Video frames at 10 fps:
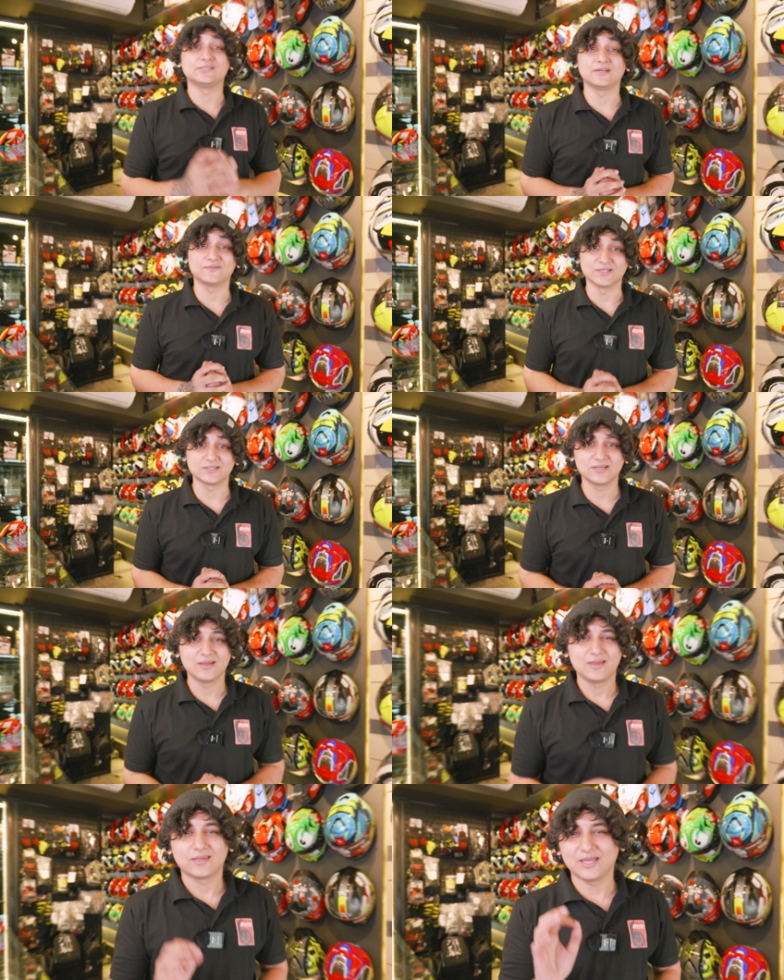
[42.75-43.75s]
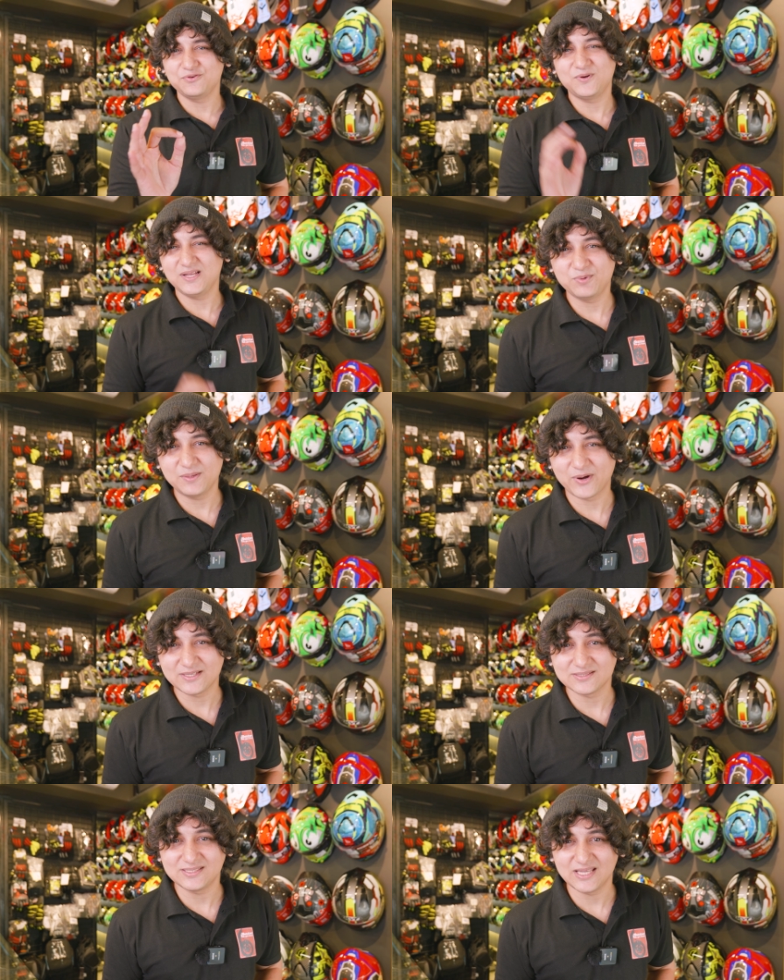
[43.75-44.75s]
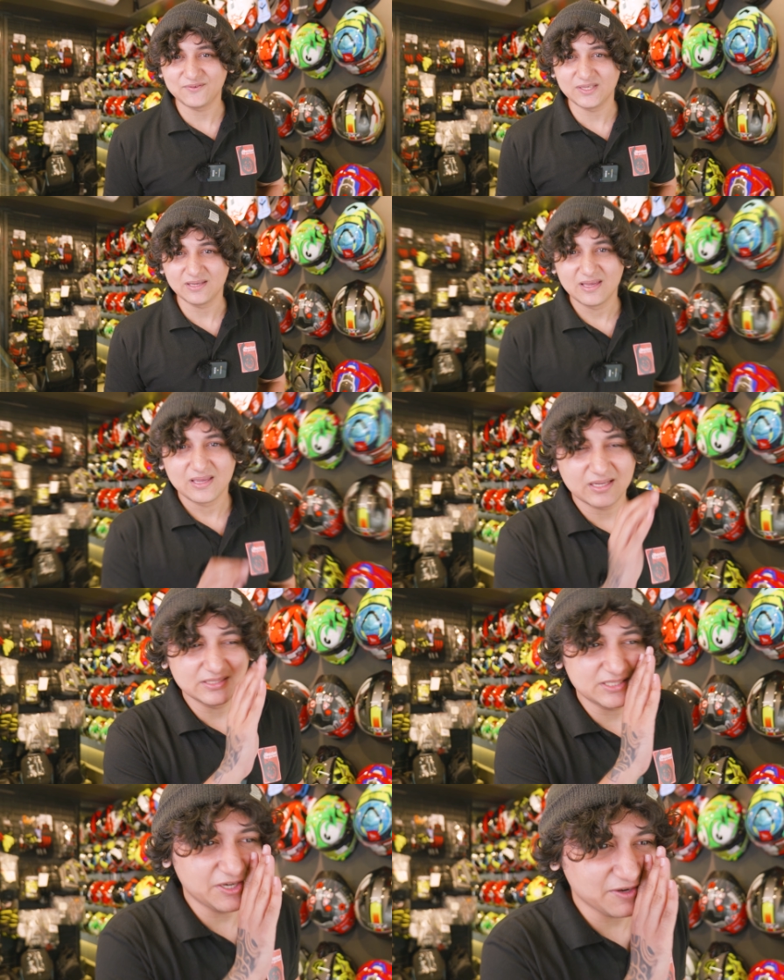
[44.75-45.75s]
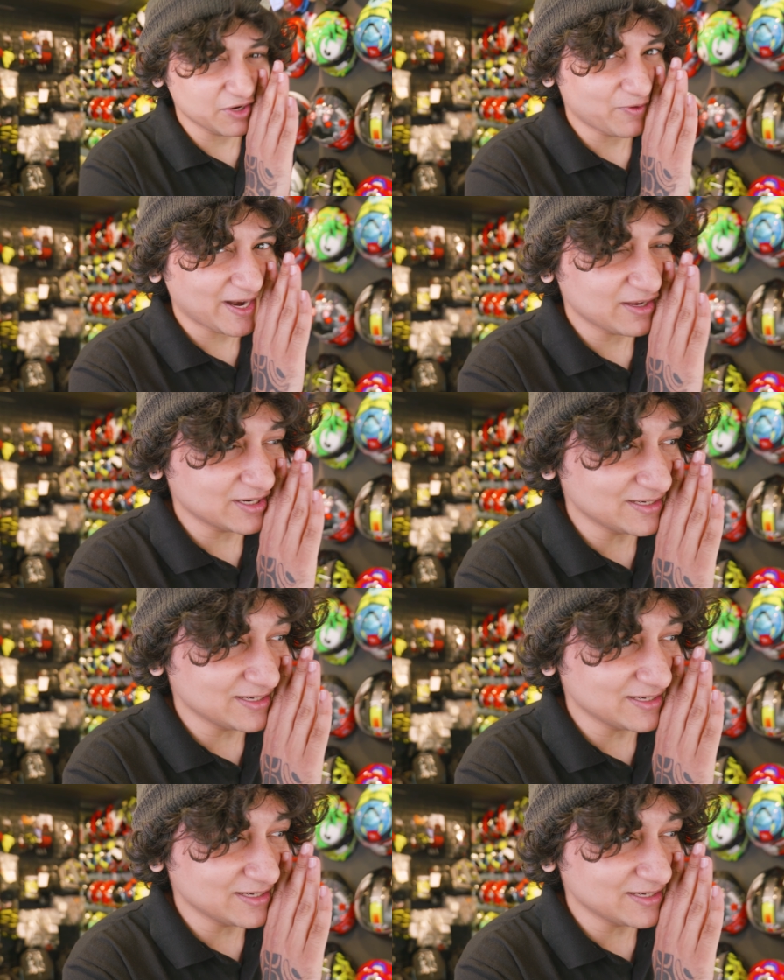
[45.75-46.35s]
yourself this: can you really put a price on safety, considering you're riding on